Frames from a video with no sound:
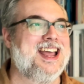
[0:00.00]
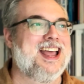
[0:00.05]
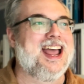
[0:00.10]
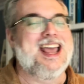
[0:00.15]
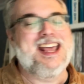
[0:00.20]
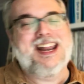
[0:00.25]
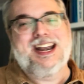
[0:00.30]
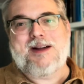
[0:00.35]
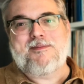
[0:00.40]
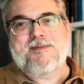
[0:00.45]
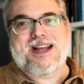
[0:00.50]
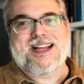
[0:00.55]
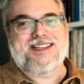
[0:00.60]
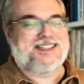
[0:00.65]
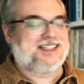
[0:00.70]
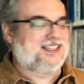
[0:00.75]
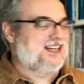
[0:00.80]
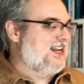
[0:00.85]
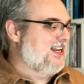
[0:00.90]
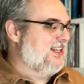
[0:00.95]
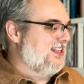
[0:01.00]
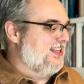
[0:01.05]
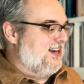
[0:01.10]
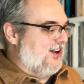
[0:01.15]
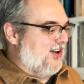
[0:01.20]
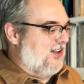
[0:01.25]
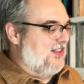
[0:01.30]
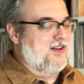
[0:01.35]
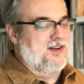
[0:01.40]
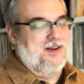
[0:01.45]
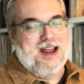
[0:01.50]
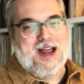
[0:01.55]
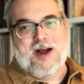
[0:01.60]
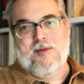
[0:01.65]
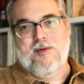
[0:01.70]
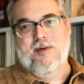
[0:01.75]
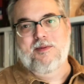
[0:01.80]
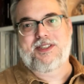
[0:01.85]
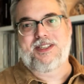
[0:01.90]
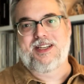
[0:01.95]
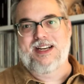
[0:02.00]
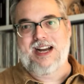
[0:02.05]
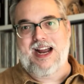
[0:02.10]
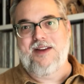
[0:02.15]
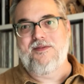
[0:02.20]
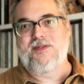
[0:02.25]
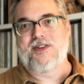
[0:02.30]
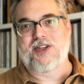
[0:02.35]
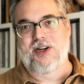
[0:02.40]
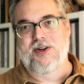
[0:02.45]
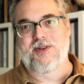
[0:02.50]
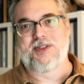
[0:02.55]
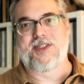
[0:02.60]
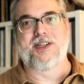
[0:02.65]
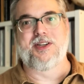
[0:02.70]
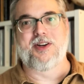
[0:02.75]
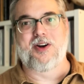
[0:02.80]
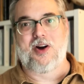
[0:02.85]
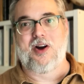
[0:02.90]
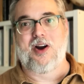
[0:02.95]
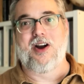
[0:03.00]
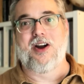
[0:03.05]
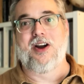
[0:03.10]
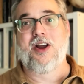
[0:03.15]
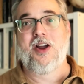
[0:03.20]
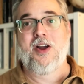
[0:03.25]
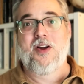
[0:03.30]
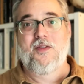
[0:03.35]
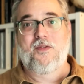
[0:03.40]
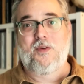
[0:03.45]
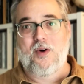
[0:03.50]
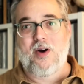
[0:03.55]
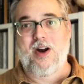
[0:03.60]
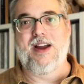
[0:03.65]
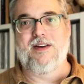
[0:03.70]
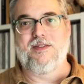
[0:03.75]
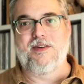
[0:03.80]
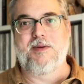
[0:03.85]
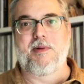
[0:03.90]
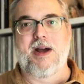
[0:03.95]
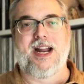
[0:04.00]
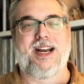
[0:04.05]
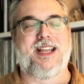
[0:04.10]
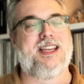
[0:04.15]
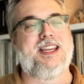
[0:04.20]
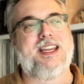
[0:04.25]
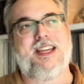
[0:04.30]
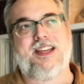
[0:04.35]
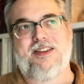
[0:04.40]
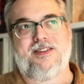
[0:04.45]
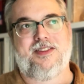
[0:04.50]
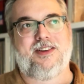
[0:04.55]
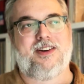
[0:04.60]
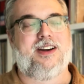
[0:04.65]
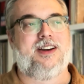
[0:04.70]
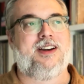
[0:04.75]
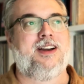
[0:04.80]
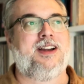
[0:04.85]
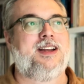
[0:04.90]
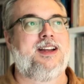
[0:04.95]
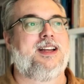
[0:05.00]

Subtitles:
And I'm not saying that all the albums that I've chosen are for everybody either.